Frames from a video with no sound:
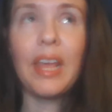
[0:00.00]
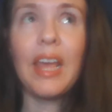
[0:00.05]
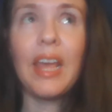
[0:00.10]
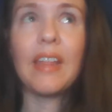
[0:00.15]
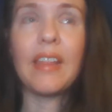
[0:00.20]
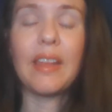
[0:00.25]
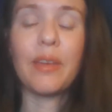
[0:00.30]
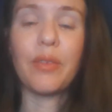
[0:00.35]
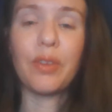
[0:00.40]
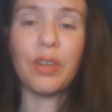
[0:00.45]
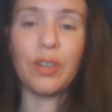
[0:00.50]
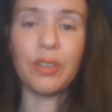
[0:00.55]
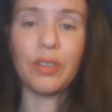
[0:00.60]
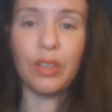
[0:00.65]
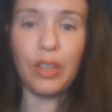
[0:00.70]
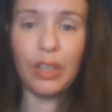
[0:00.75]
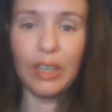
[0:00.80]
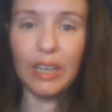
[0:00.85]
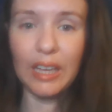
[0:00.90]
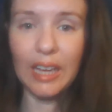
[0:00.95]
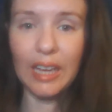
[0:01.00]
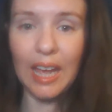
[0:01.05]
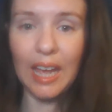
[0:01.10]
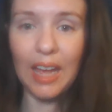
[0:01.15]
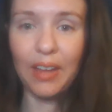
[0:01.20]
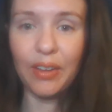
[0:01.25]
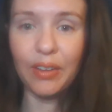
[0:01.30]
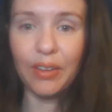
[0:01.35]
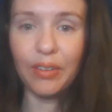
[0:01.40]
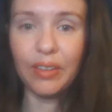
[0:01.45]
They were looking at
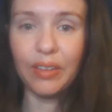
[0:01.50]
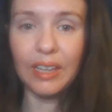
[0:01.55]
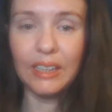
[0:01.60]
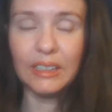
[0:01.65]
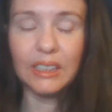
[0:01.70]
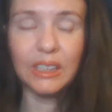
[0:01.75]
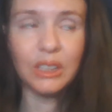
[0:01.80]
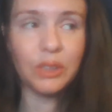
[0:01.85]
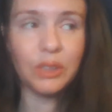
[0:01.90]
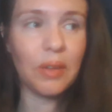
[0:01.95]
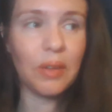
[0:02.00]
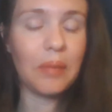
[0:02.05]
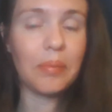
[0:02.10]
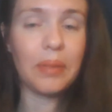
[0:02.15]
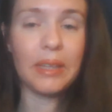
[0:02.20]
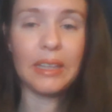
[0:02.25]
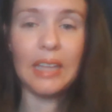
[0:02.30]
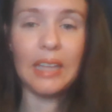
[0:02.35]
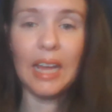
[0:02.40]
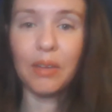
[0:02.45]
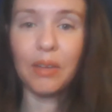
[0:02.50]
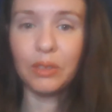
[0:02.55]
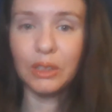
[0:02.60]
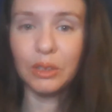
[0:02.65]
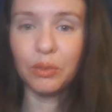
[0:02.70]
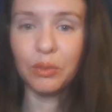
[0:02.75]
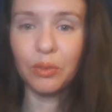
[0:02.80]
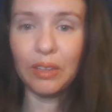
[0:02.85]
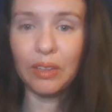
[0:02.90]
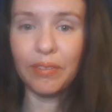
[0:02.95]
other things as well, but that
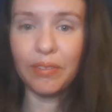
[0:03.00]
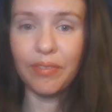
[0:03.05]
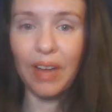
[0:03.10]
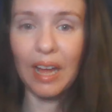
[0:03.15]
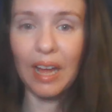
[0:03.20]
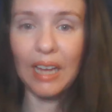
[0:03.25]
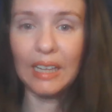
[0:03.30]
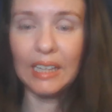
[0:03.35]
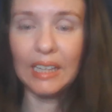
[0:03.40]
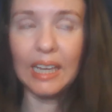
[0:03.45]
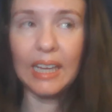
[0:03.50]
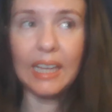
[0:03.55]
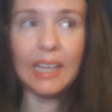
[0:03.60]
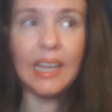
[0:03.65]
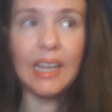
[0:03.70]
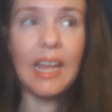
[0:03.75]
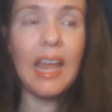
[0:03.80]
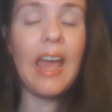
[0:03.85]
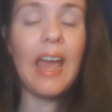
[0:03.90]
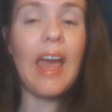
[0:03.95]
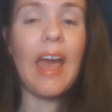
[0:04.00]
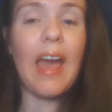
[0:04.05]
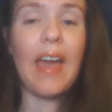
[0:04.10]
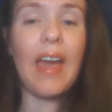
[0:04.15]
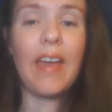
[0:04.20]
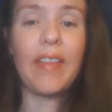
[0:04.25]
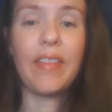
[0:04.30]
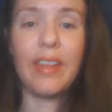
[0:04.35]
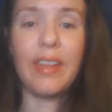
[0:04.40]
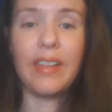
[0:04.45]
was one finding.
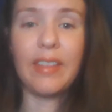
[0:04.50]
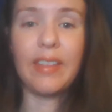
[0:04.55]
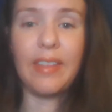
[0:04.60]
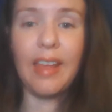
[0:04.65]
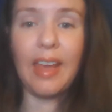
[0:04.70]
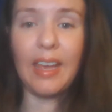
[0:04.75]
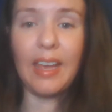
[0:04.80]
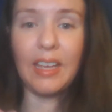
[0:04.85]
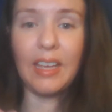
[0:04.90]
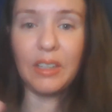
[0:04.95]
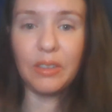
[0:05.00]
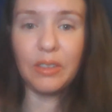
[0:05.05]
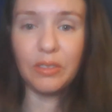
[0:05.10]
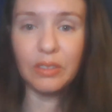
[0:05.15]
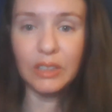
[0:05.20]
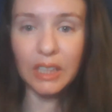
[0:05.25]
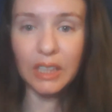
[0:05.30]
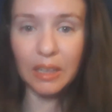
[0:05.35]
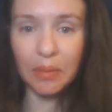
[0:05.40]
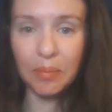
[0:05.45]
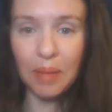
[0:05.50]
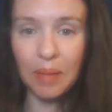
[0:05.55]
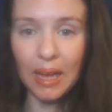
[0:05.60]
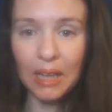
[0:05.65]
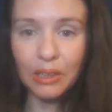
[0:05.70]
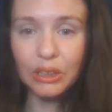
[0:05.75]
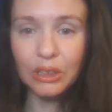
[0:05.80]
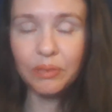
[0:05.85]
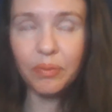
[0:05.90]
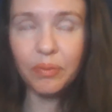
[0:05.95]
And then they did a
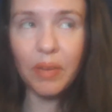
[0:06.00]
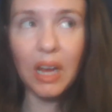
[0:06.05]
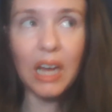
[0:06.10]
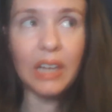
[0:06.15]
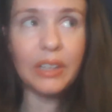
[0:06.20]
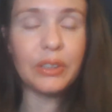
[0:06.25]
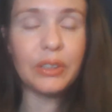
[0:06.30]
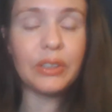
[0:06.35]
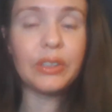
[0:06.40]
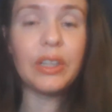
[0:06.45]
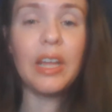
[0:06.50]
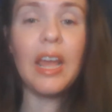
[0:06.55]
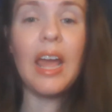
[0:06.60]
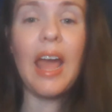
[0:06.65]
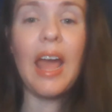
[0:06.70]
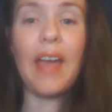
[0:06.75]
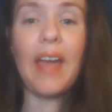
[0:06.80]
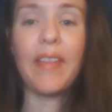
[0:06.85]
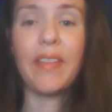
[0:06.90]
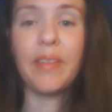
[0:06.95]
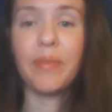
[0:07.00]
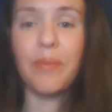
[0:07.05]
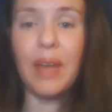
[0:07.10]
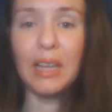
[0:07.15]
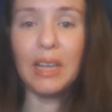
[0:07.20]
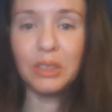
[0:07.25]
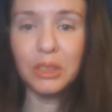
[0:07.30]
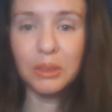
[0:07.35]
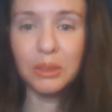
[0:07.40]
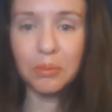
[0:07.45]
mouse model, and the
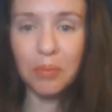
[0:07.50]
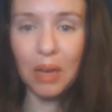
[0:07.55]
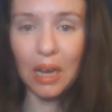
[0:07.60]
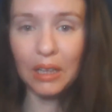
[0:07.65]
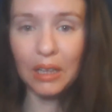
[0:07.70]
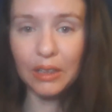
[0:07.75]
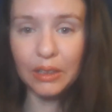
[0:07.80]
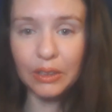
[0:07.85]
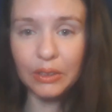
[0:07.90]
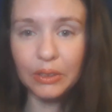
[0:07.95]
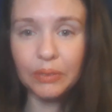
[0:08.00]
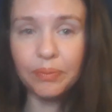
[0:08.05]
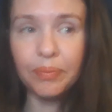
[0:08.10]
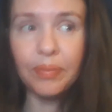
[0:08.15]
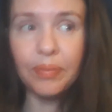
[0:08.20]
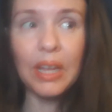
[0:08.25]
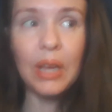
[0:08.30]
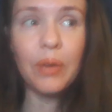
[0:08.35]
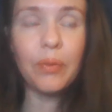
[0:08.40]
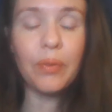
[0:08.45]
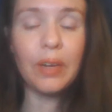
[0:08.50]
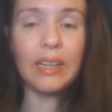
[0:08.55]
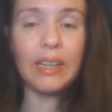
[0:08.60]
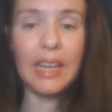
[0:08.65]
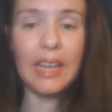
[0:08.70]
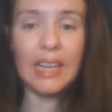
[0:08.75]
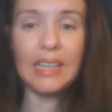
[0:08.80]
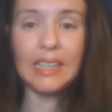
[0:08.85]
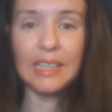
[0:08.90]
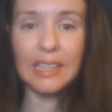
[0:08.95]
mouse model, when
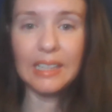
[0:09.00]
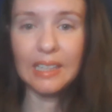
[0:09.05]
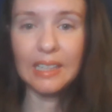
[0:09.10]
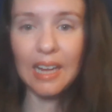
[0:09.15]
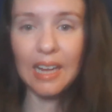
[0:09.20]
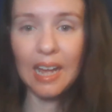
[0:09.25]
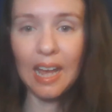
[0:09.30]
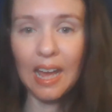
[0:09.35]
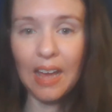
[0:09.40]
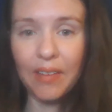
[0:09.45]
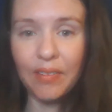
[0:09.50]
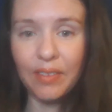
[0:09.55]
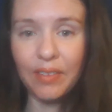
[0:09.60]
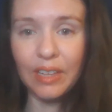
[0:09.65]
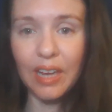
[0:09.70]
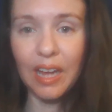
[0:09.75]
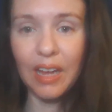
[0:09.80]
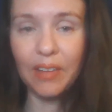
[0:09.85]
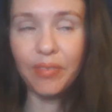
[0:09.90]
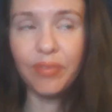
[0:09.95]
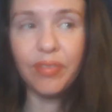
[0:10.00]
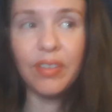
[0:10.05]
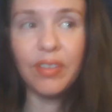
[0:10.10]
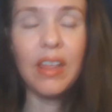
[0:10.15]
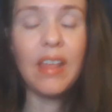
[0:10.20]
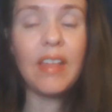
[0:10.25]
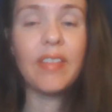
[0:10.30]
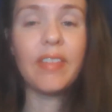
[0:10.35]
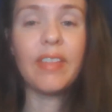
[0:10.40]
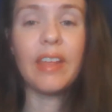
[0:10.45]
they didn't have enough
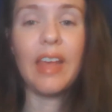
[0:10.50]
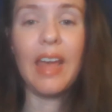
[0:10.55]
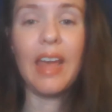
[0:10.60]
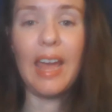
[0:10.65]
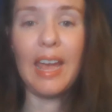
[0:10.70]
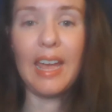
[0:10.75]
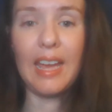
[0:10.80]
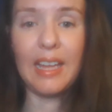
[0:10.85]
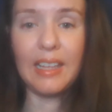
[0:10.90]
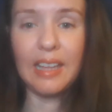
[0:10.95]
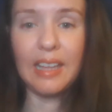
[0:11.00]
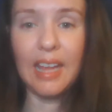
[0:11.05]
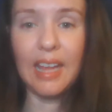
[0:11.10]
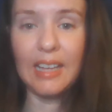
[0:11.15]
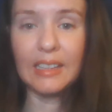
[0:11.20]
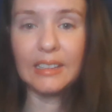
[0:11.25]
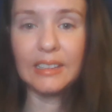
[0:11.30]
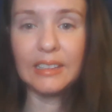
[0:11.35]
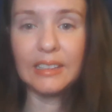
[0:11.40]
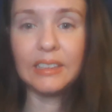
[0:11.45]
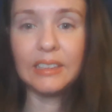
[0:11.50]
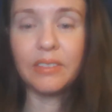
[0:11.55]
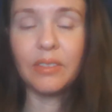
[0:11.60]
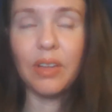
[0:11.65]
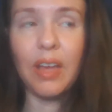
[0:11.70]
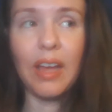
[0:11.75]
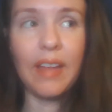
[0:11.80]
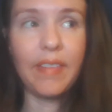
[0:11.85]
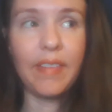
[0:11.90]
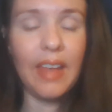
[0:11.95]
the ALS,
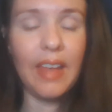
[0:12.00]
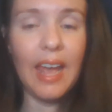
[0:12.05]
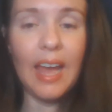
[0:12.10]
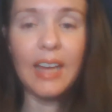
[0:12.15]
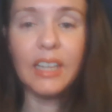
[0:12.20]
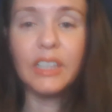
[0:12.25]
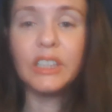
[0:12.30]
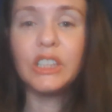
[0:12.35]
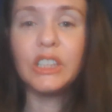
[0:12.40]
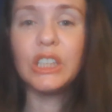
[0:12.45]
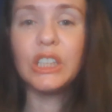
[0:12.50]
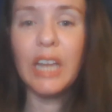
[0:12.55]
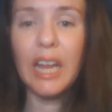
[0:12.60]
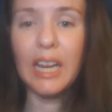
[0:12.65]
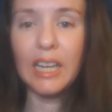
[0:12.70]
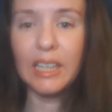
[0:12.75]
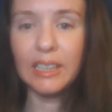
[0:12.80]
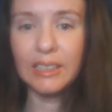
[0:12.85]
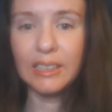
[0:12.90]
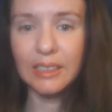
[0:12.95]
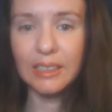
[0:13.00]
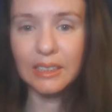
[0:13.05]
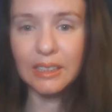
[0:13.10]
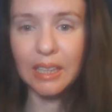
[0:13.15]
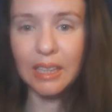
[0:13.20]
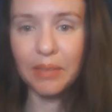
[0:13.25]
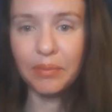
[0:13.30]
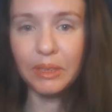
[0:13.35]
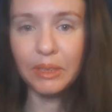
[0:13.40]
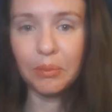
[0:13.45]
and they had a genetic
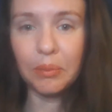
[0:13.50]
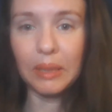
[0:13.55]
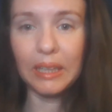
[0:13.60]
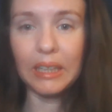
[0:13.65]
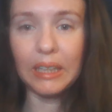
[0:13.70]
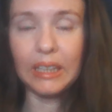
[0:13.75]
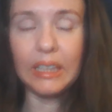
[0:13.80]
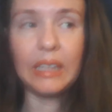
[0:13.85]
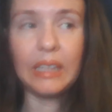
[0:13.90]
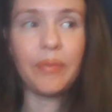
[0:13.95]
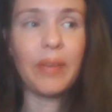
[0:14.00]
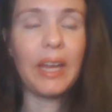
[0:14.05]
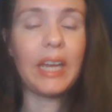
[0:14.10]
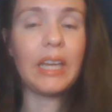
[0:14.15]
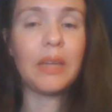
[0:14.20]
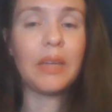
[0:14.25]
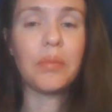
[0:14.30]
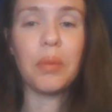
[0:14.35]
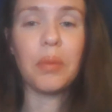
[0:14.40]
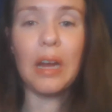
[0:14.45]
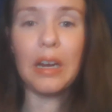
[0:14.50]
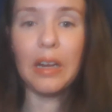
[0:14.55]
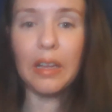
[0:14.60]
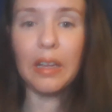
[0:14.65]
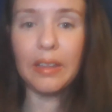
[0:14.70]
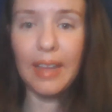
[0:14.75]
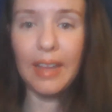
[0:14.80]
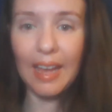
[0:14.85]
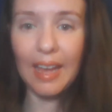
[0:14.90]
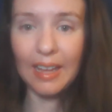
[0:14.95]
susceptibility, but it brought
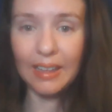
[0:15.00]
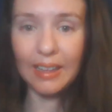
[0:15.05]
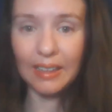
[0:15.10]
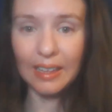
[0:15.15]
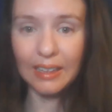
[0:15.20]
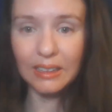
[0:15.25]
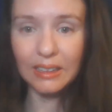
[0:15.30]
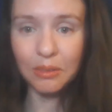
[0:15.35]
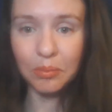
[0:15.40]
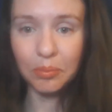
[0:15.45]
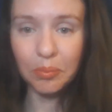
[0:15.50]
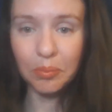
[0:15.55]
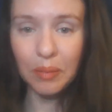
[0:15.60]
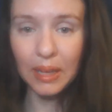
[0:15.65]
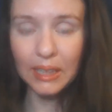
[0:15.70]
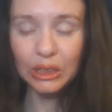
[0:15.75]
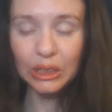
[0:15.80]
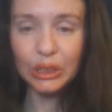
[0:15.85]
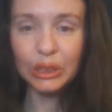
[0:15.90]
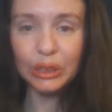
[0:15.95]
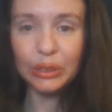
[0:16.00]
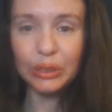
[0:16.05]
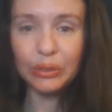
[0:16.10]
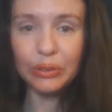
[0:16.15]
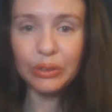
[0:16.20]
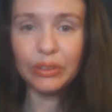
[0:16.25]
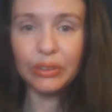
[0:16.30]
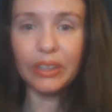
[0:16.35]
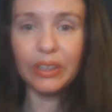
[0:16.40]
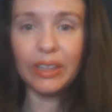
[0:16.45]
on the ALS much
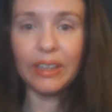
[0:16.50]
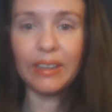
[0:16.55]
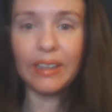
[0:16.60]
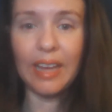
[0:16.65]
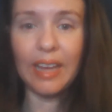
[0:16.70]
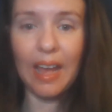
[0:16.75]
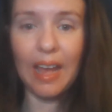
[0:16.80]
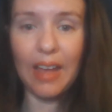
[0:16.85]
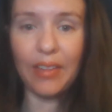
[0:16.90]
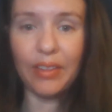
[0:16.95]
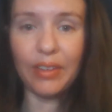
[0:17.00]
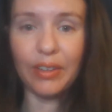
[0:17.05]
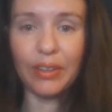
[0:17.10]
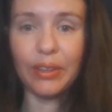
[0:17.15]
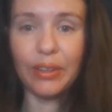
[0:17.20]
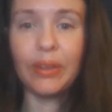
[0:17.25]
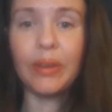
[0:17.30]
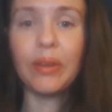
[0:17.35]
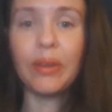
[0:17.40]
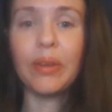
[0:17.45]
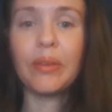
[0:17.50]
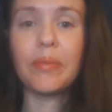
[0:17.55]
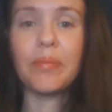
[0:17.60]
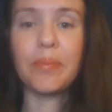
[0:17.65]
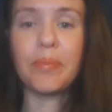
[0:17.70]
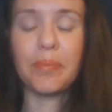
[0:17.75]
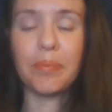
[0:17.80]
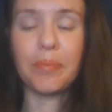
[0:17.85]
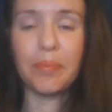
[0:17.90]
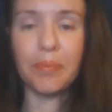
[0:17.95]
sooner than the other
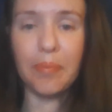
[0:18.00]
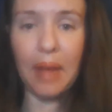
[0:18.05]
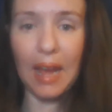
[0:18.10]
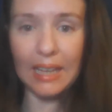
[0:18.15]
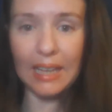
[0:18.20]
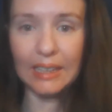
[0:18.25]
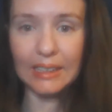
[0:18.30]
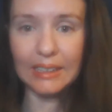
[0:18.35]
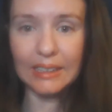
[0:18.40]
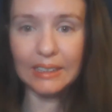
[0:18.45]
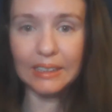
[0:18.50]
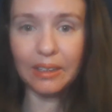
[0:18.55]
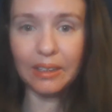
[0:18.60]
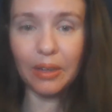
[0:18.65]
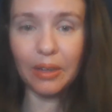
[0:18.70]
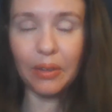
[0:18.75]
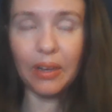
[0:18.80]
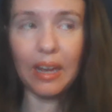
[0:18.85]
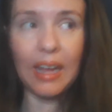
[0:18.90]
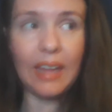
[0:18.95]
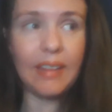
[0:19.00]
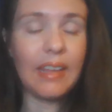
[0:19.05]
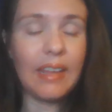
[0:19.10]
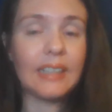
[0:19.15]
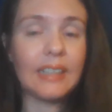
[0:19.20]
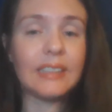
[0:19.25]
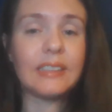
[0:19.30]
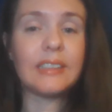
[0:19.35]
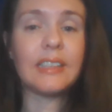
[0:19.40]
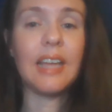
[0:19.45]
mice, okay,
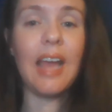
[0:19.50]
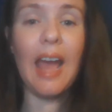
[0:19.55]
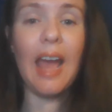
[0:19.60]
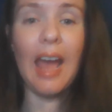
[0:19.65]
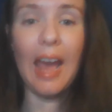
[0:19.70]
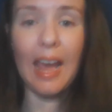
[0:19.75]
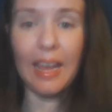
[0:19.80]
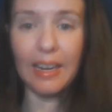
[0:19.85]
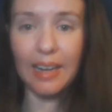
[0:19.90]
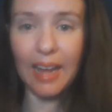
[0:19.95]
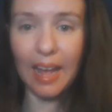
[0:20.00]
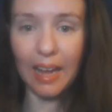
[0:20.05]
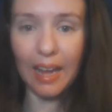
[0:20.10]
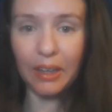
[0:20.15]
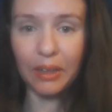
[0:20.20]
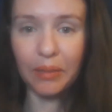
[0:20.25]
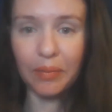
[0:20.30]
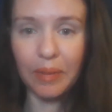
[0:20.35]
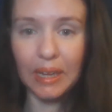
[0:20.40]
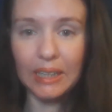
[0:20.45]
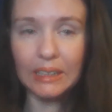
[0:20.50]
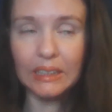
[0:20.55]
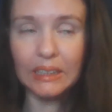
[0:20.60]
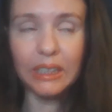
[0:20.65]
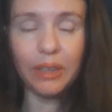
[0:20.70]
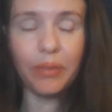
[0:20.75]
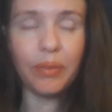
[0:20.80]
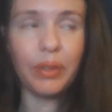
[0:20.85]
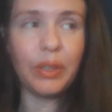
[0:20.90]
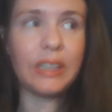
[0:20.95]
that had
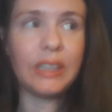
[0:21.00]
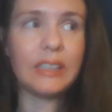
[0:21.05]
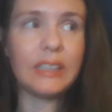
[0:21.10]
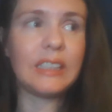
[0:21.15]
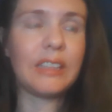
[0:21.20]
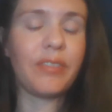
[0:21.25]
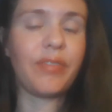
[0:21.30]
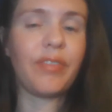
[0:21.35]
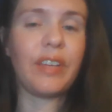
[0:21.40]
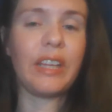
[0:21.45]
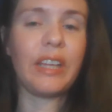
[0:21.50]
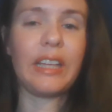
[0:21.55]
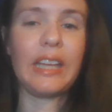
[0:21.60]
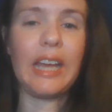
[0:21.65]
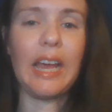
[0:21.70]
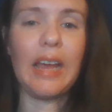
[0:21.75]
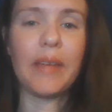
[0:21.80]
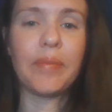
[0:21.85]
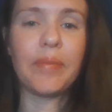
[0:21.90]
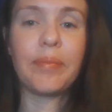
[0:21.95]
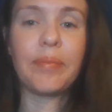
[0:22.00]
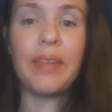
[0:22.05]
Akkermansia municipilia.